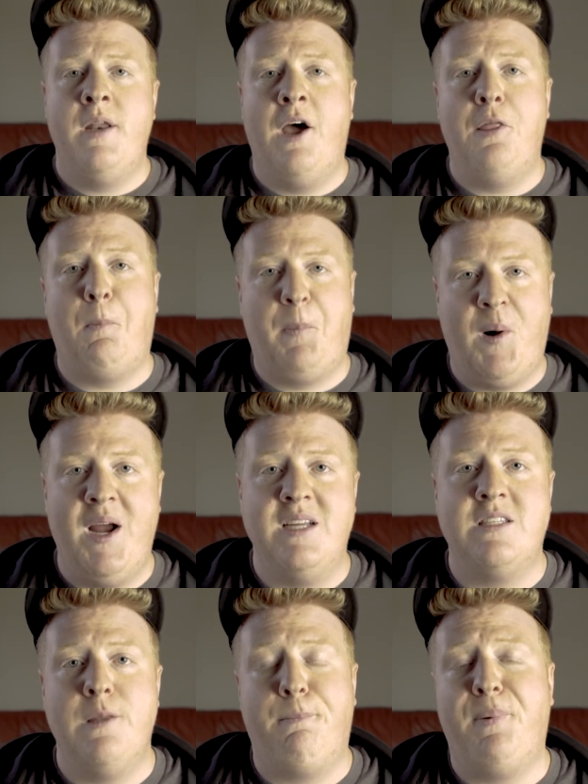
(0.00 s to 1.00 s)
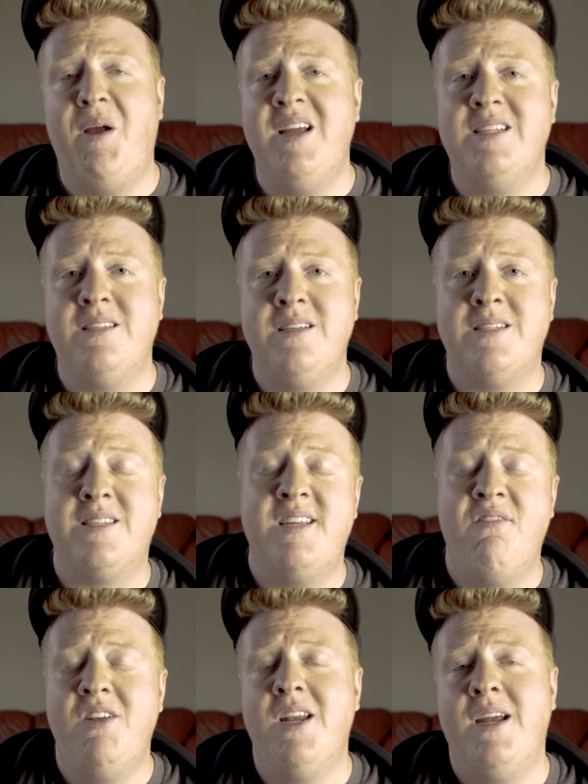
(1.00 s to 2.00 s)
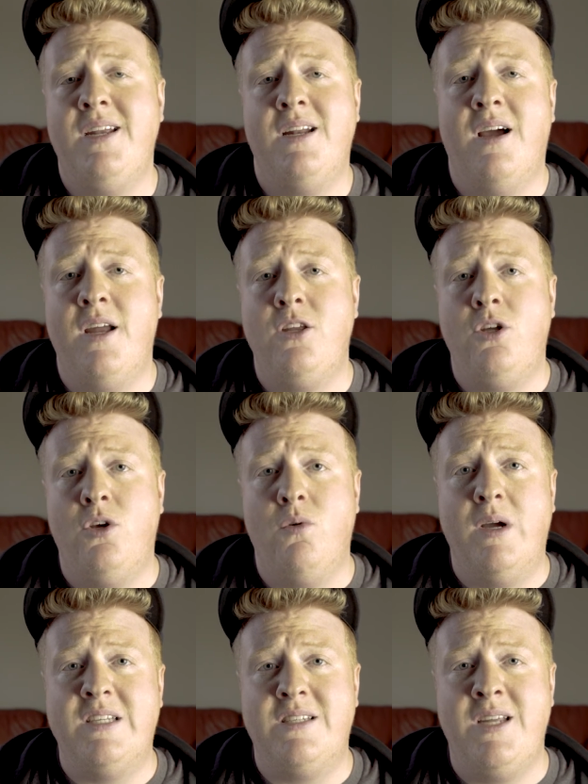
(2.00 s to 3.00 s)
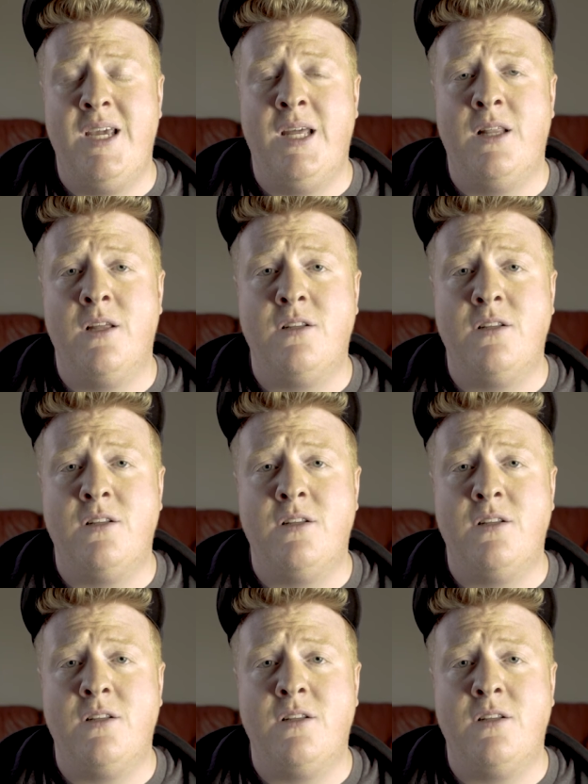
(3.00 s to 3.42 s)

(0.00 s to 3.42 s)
Now the price is $799 USD.